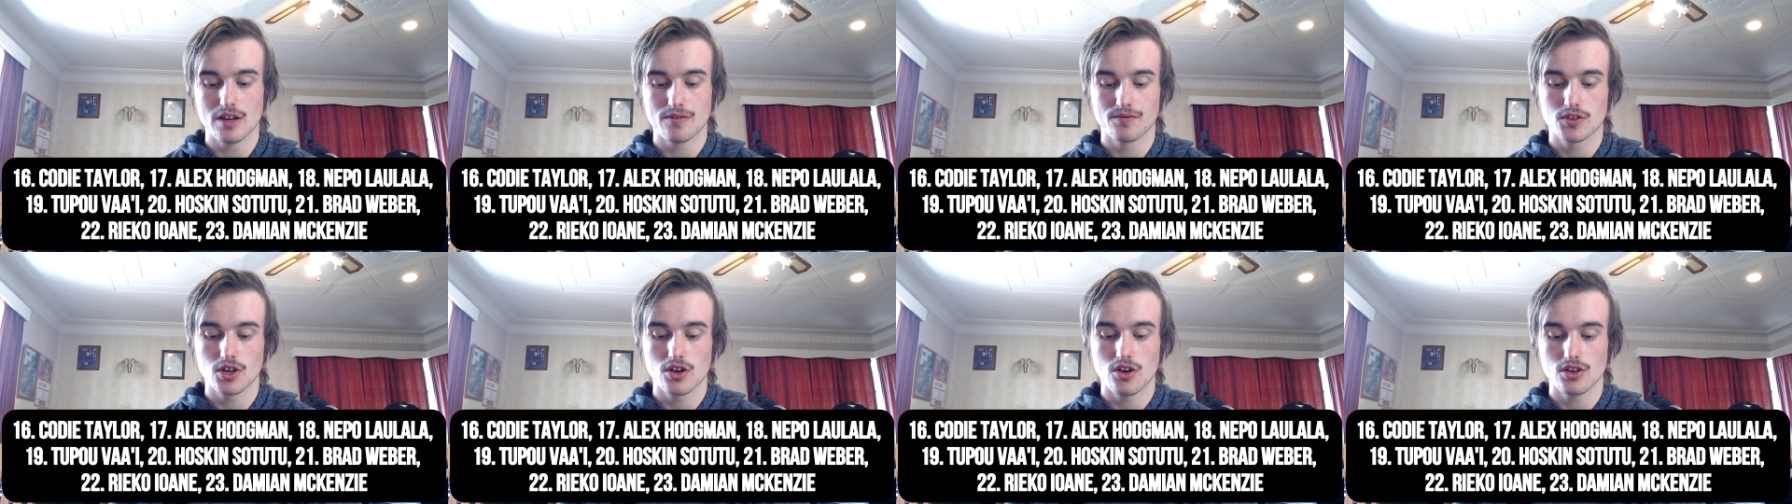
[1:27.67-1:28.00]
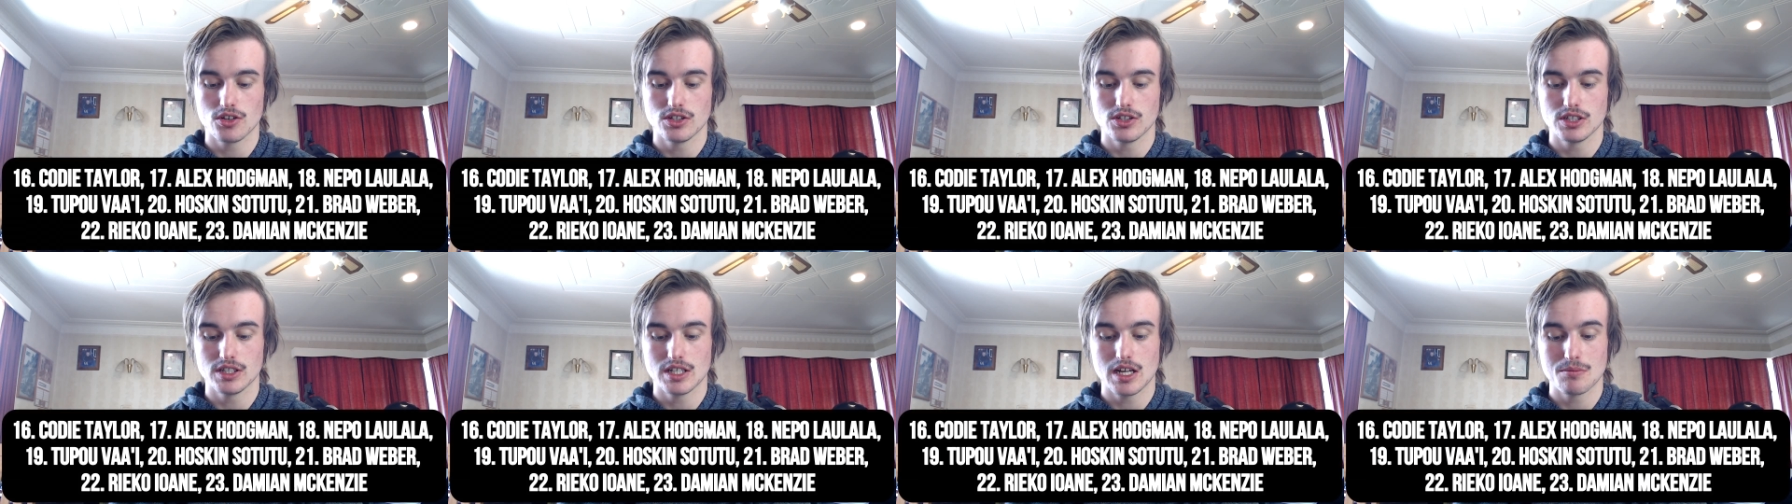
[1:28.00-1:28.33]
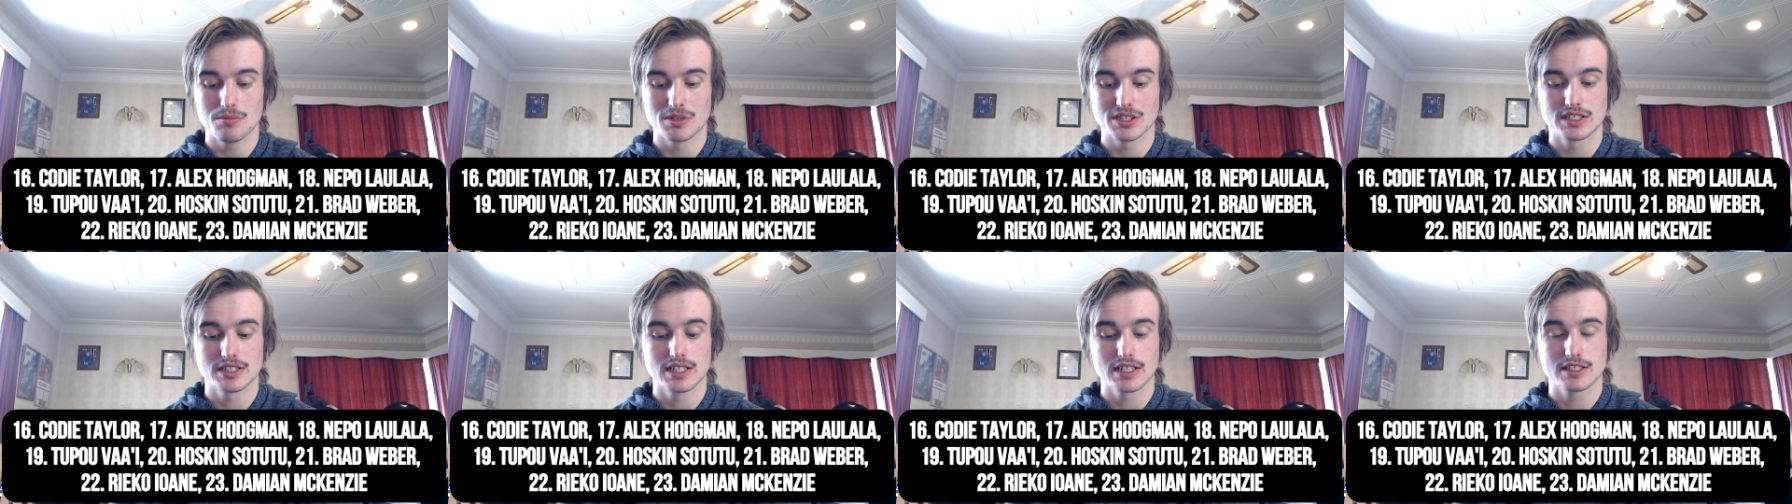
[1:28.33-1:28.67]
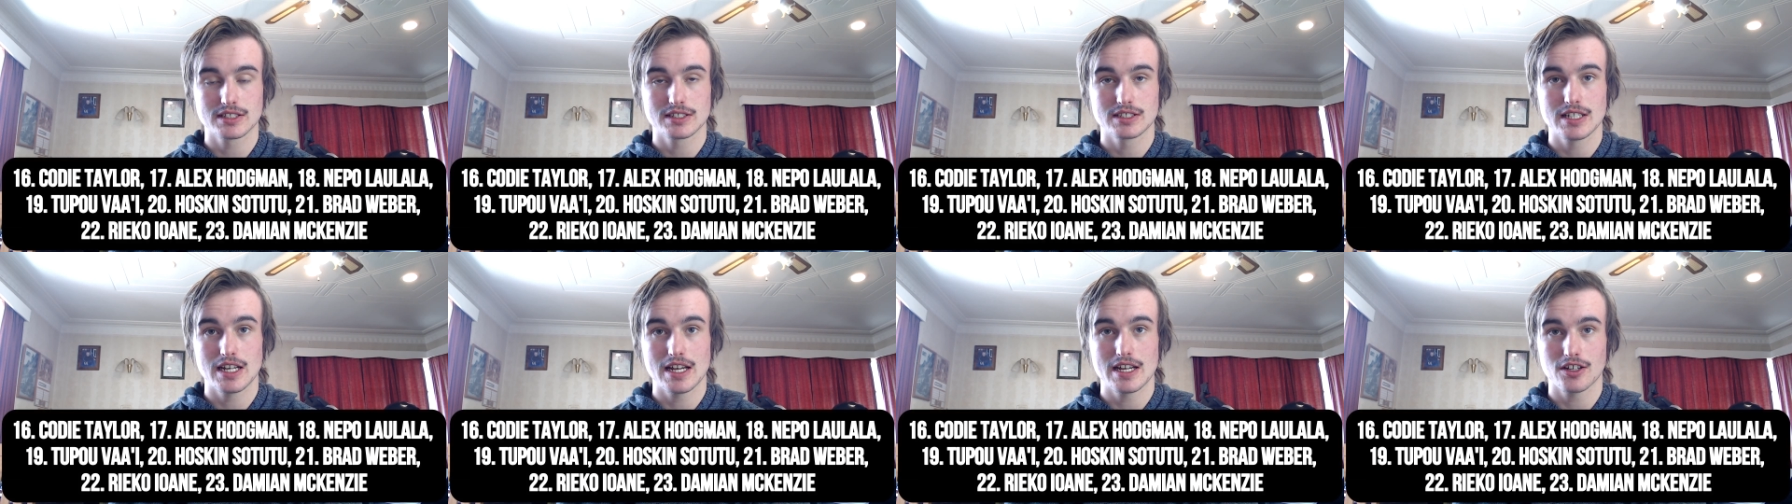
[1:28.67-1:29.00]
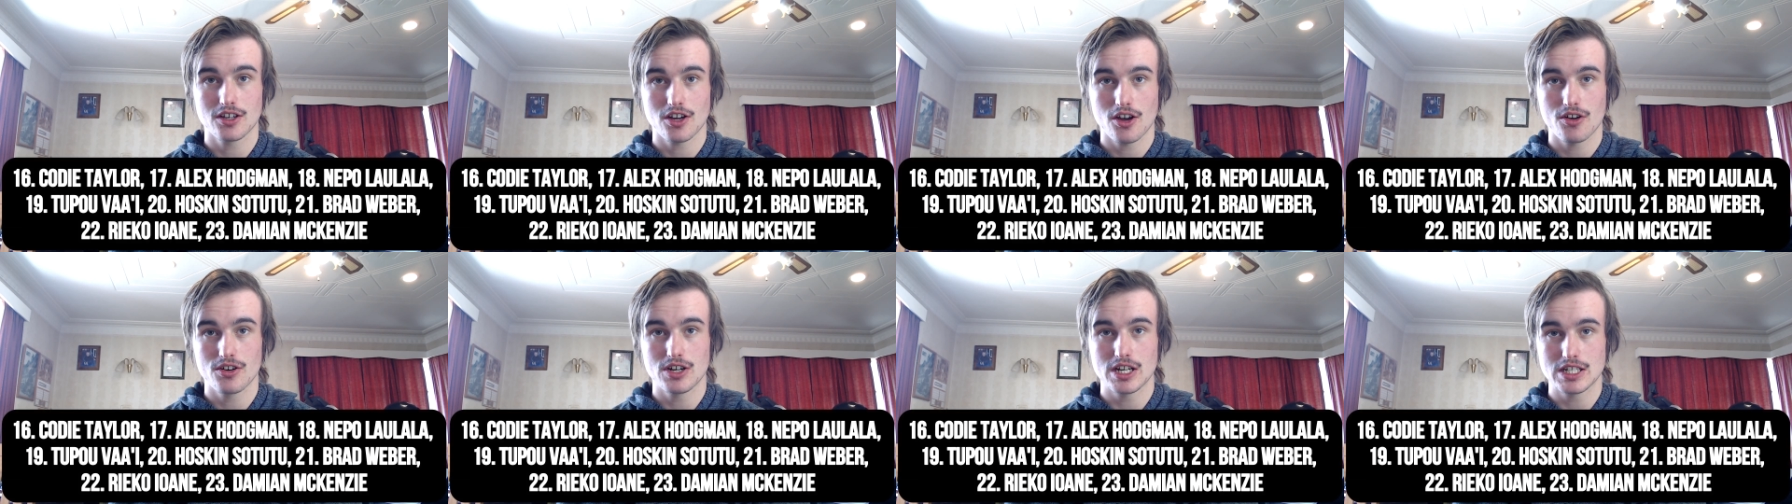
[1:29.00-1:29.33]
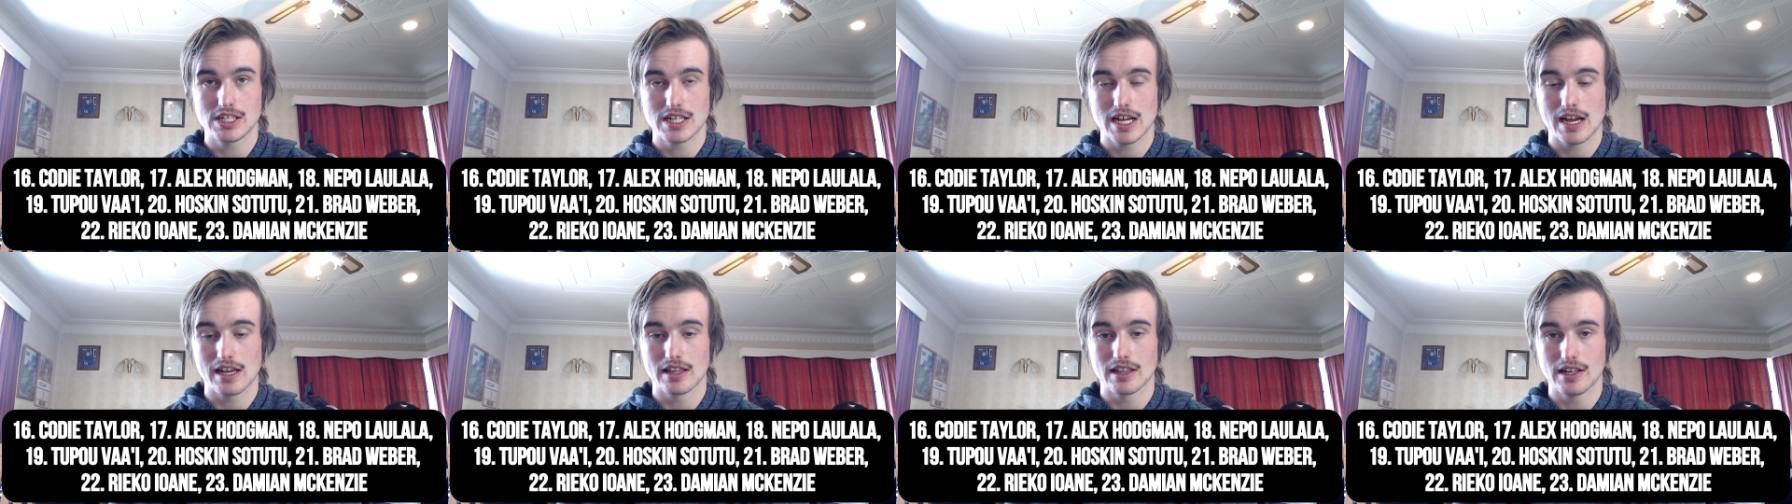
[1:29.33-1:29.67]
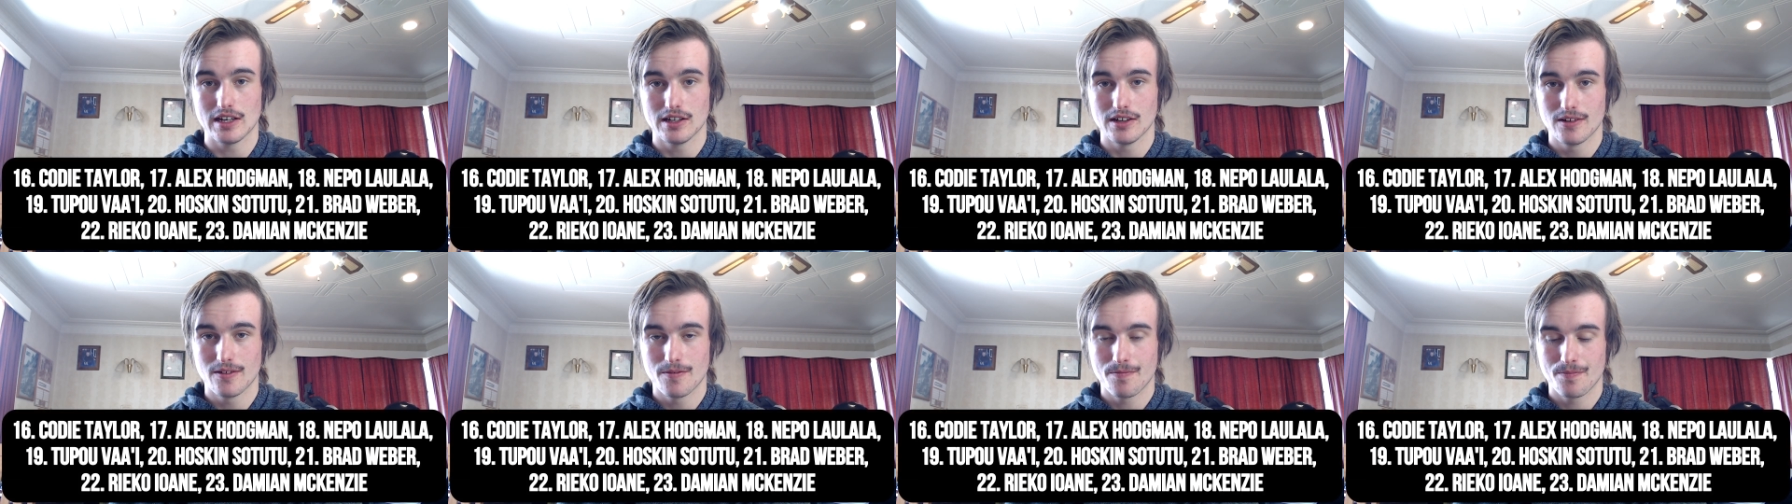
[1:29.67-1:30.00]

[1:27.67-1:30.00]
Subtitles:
have got number 16, Cody Taylor,